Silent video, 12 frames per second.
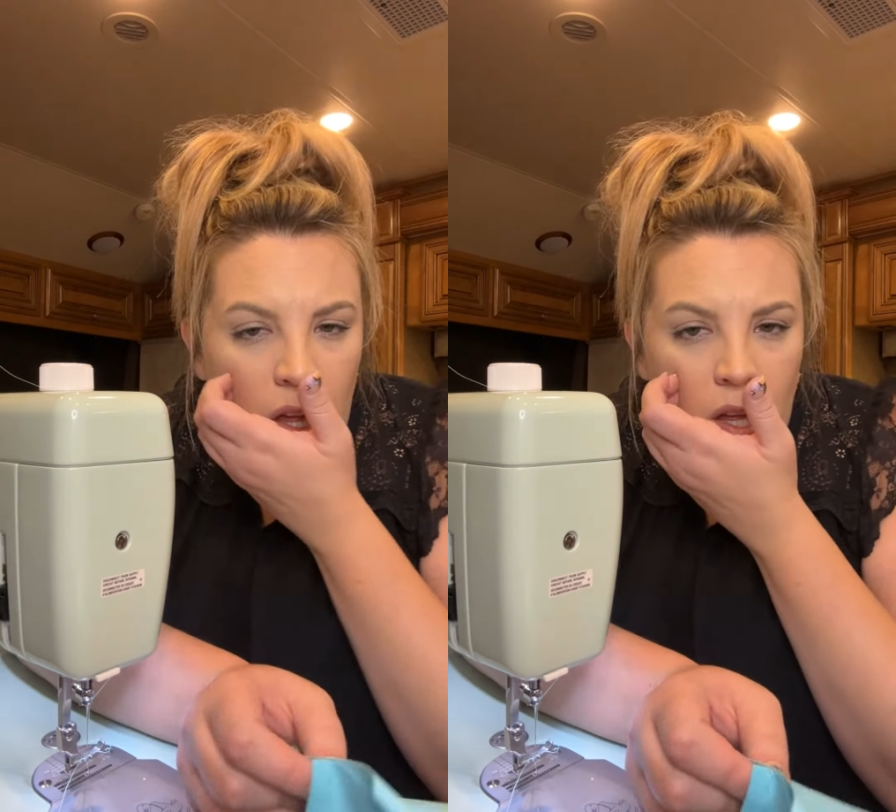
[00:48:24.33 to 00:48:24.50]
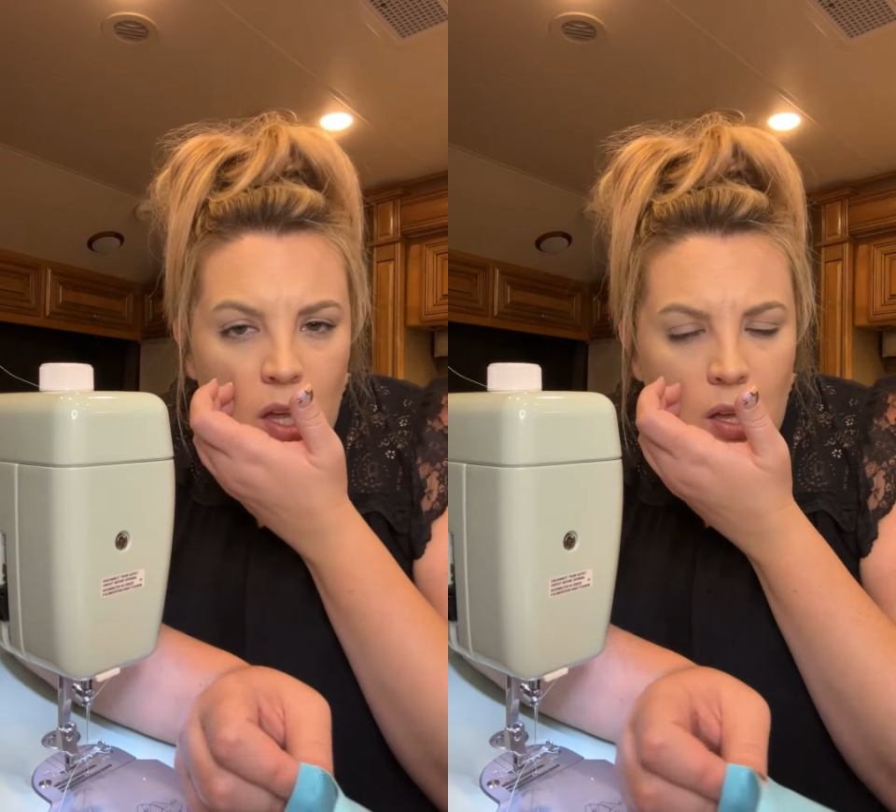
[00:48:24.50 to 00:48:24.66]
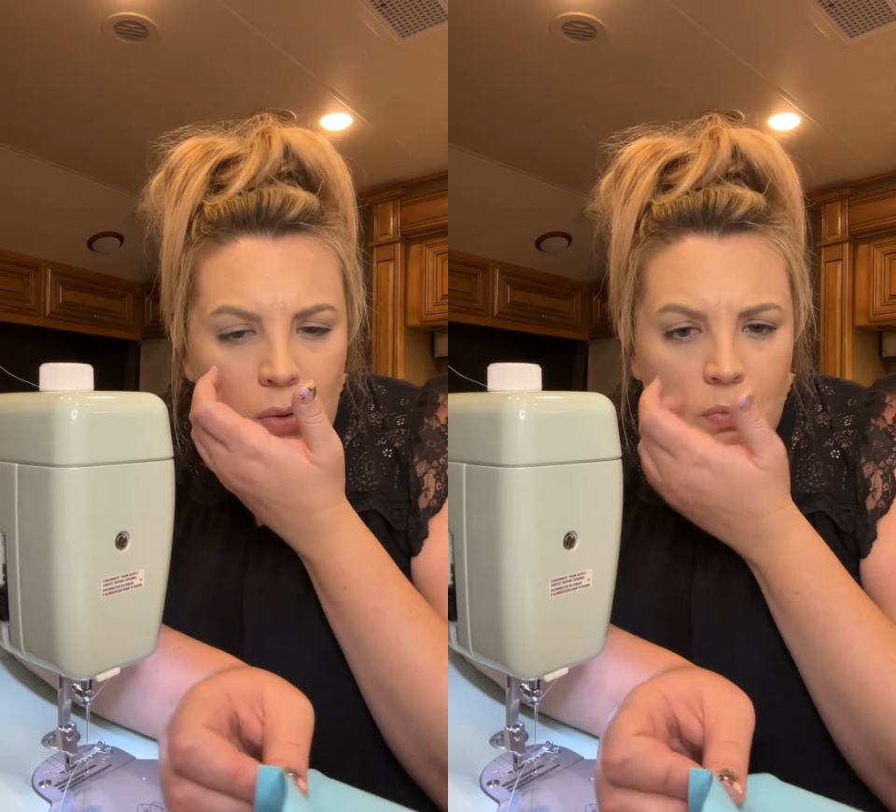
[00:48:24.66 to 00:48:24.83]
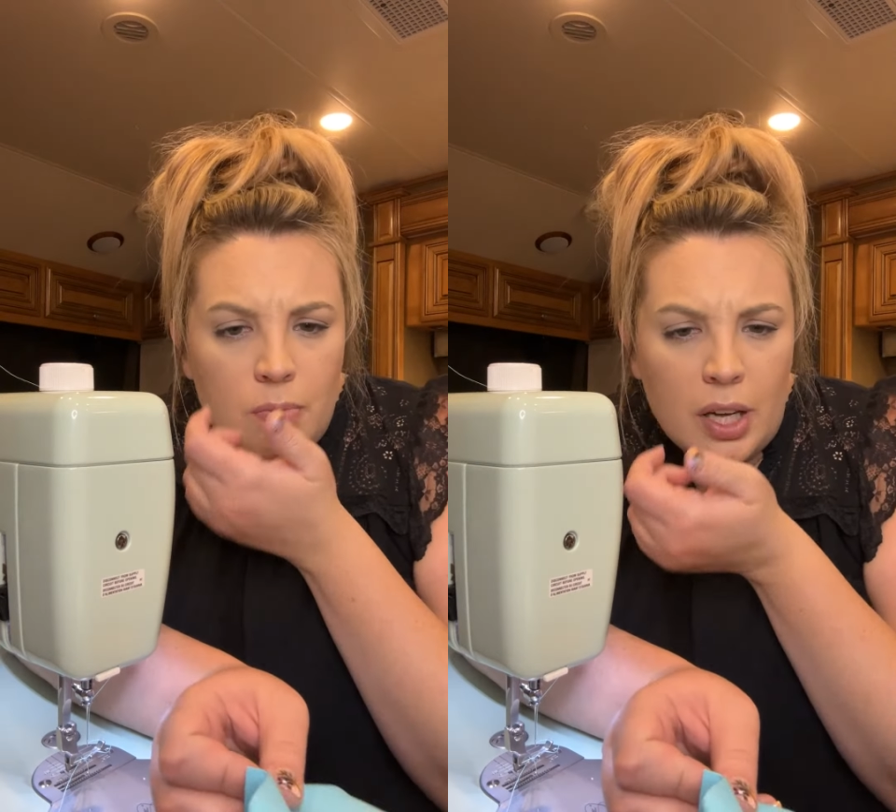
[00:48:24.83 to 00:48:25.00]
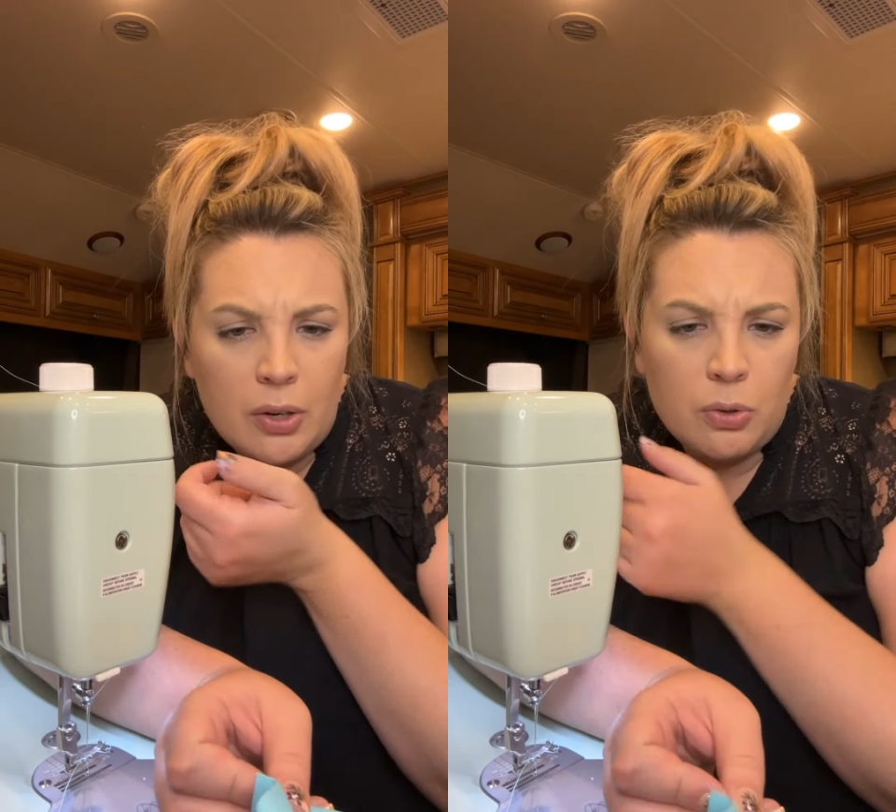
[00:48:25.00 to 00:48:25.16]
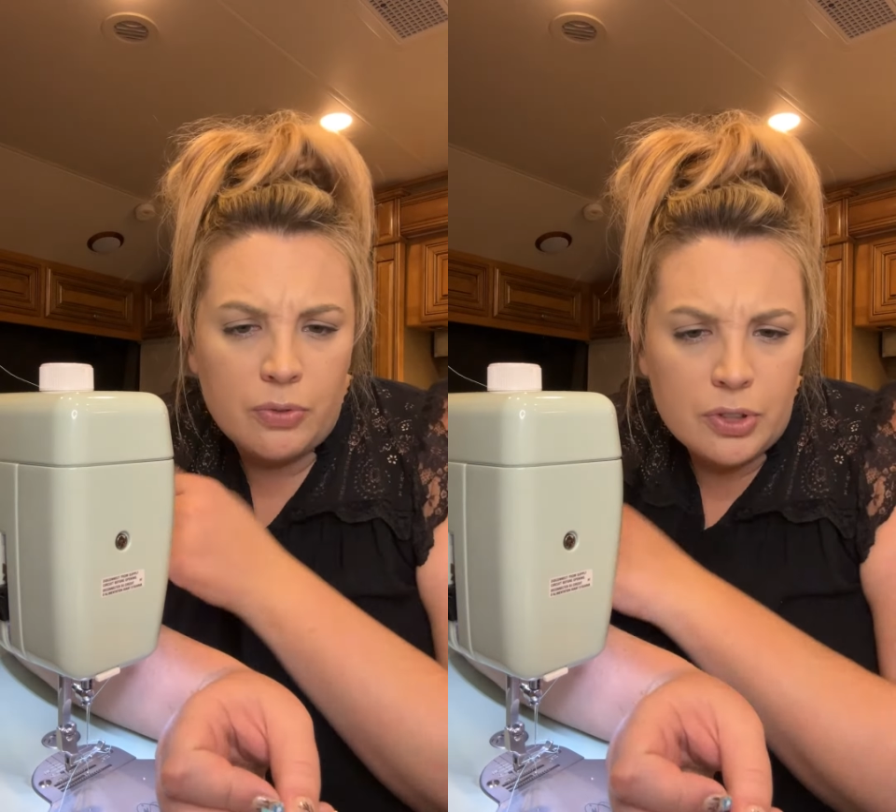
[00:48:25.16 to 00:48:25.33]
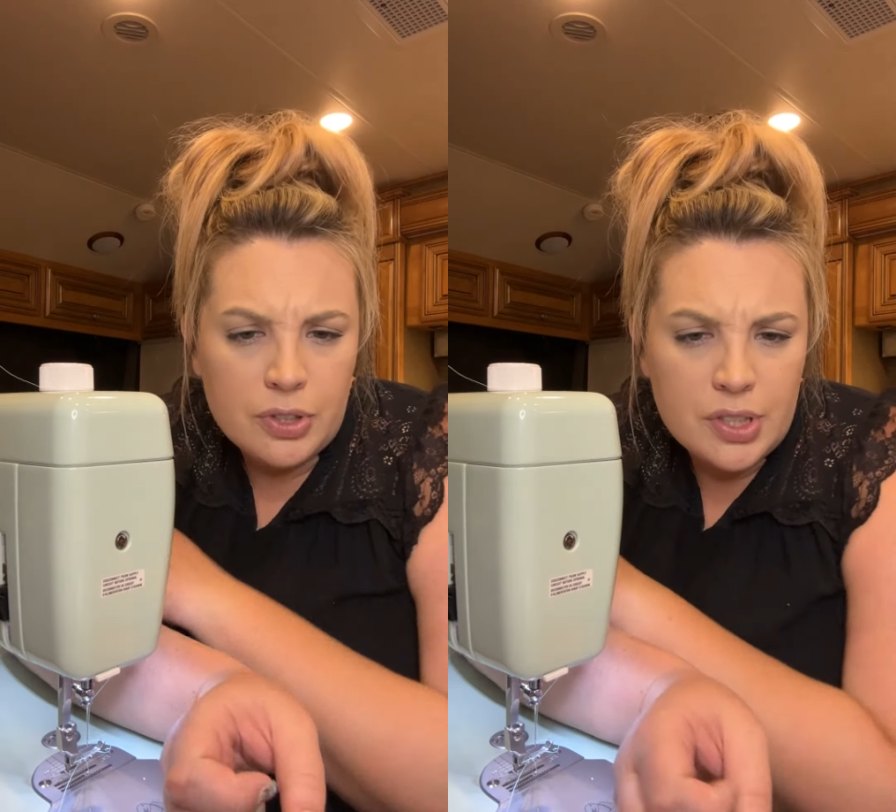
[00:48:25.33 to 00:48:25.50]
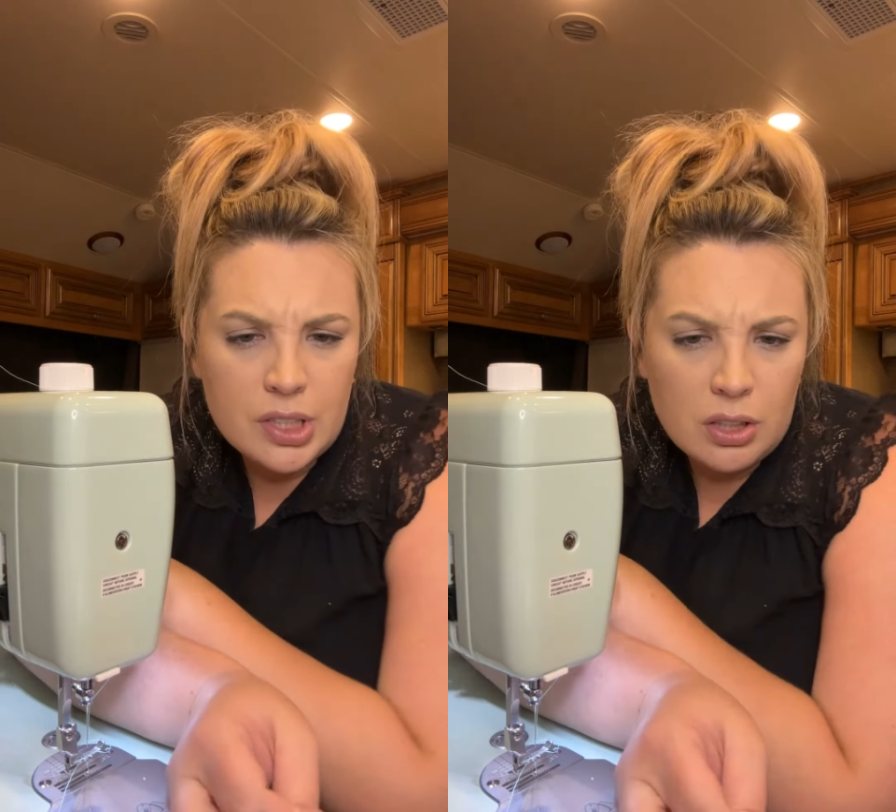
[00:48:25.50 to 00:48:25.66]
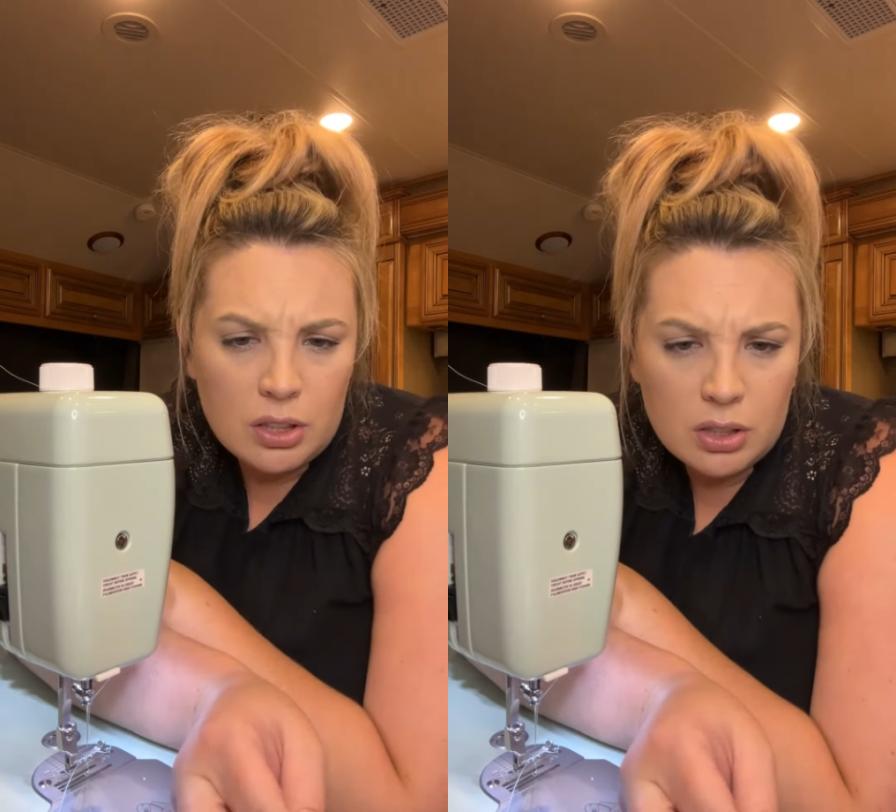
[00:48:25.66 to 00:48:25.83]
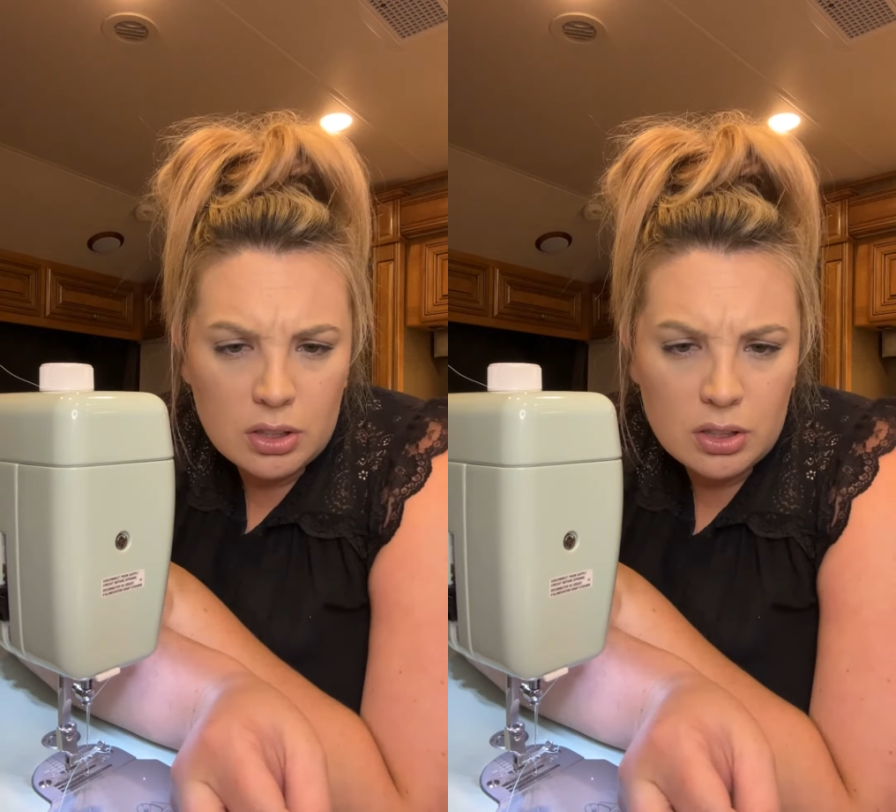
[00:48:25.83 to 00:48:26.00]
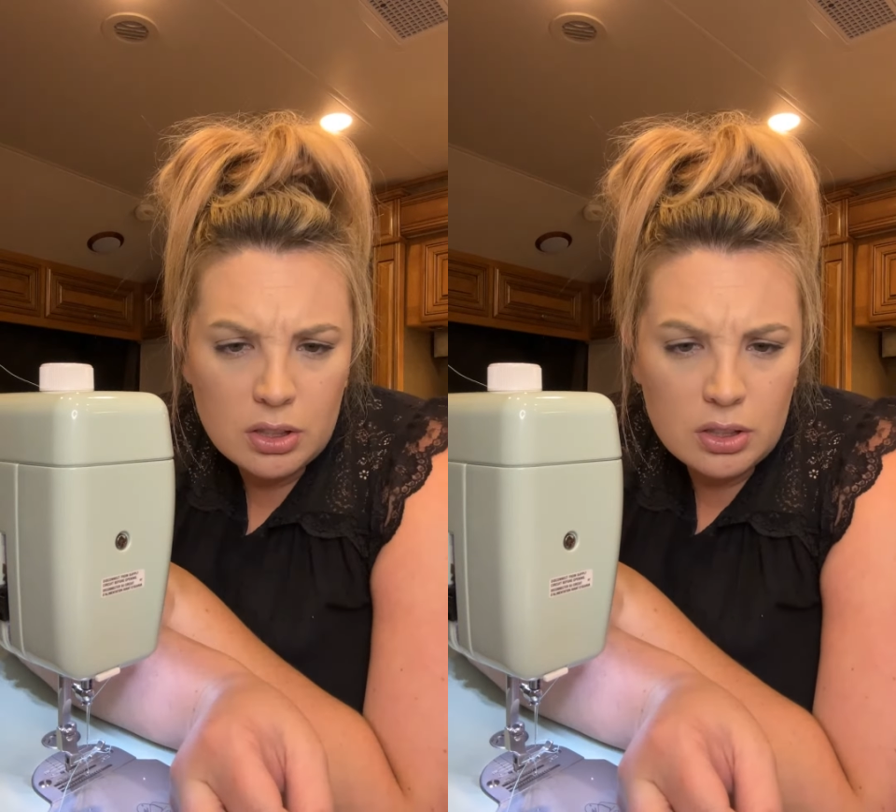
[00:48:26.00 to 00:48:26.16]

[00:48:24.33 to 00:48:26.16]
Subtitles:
on there, Donna, that you said